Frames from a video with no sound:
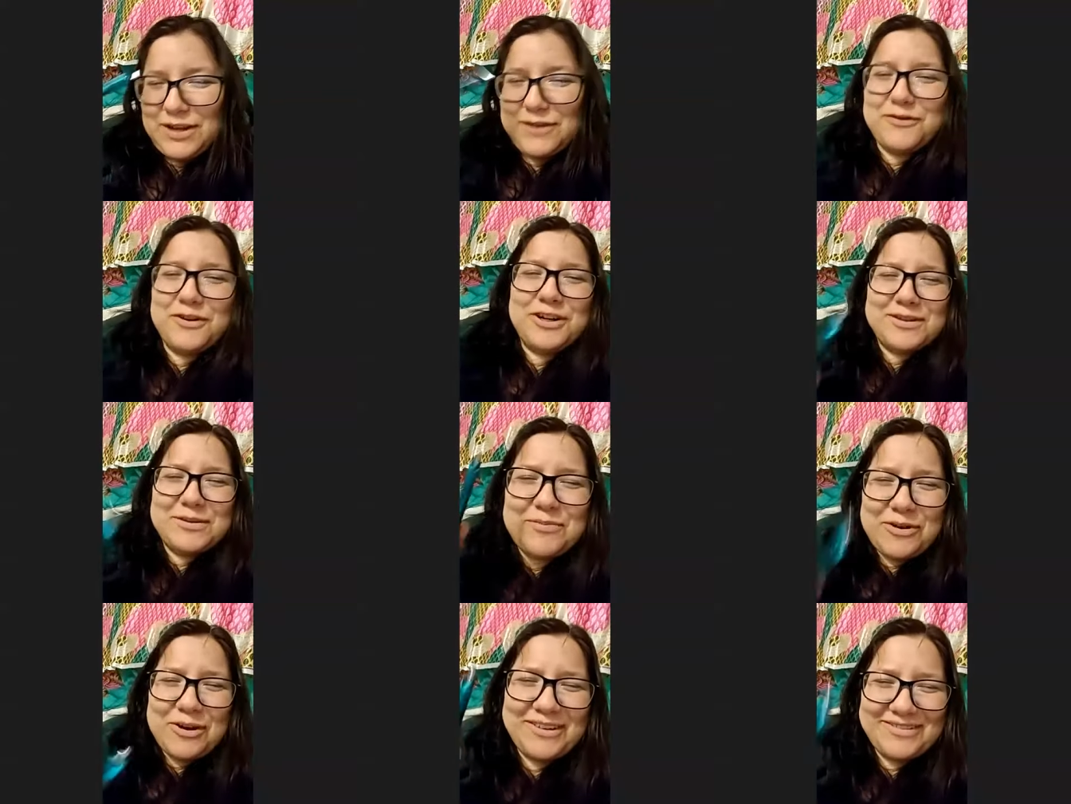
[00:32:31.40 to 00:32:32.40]
suffering is
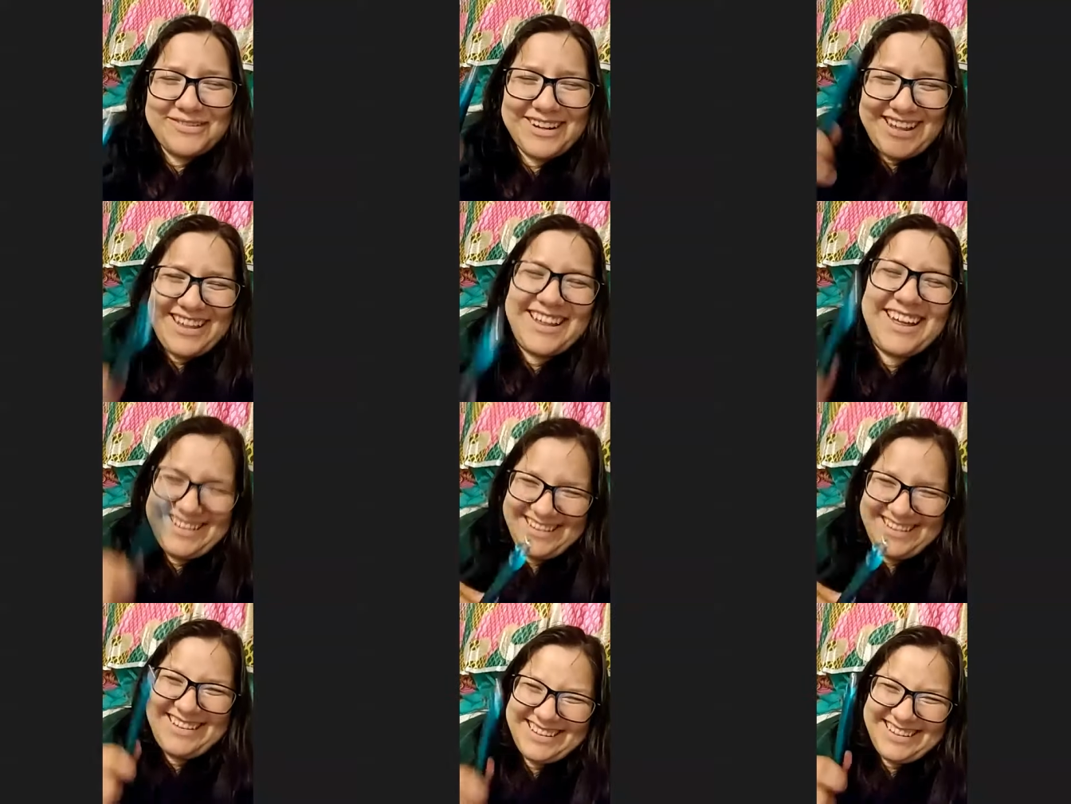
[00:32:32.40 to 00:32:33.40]
important. That's